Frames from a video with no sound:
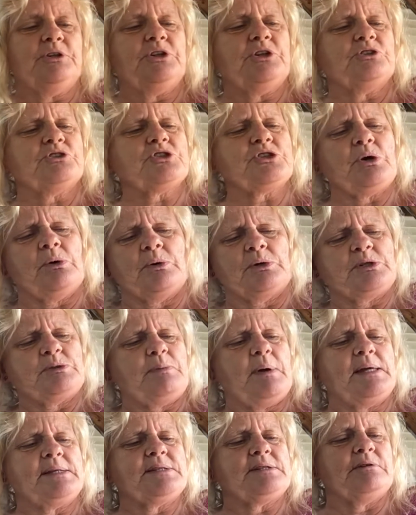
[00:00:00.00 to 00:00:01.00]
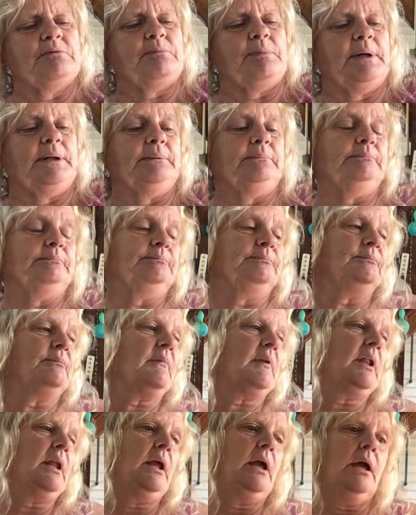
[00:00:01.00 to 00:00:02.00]
They're so expensive, but
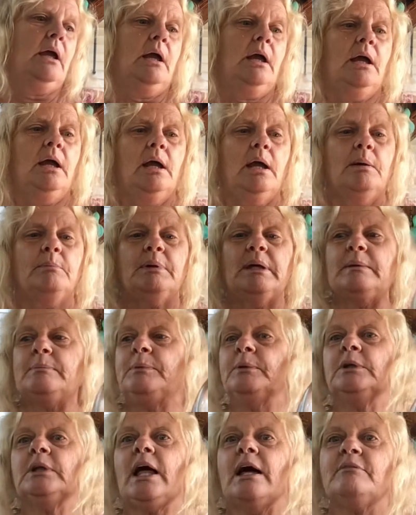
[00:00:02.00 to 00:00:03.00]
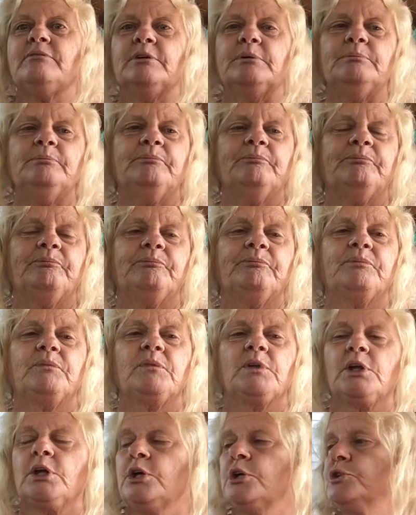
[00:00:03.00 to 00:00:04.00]
people love
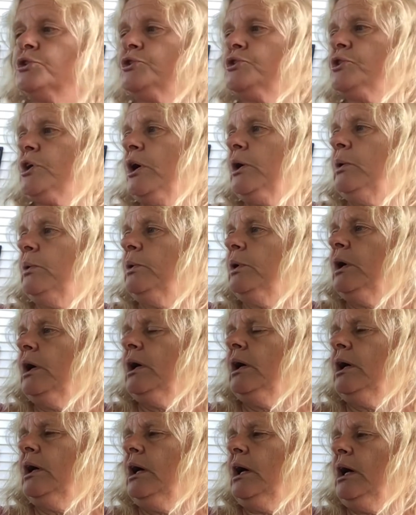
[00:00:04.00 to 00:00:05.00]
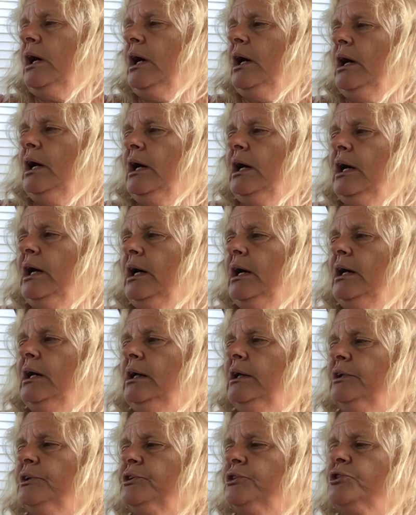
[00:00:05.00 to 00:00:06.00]
them. So
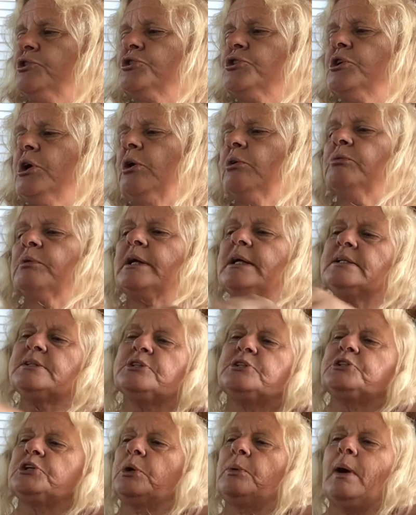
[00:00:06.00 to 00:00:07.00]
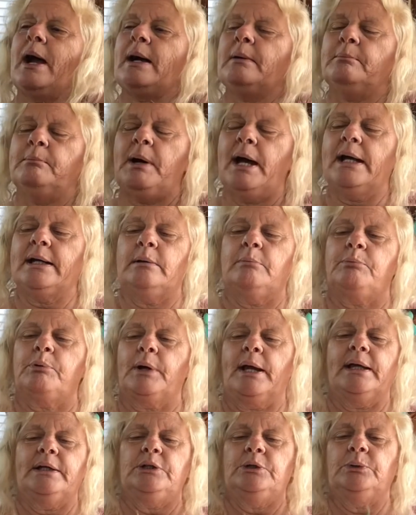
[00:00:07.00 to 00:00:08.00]
there's no reason to go out and buy a
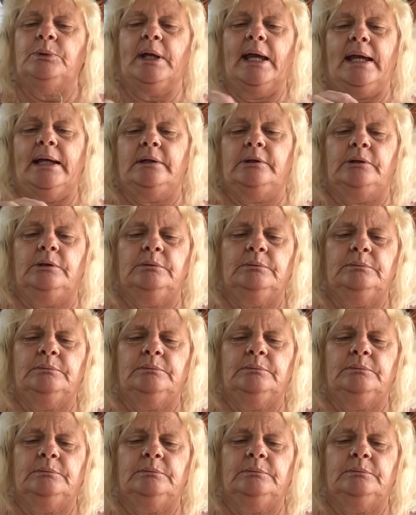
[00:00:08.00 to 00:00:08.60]
brand new canner.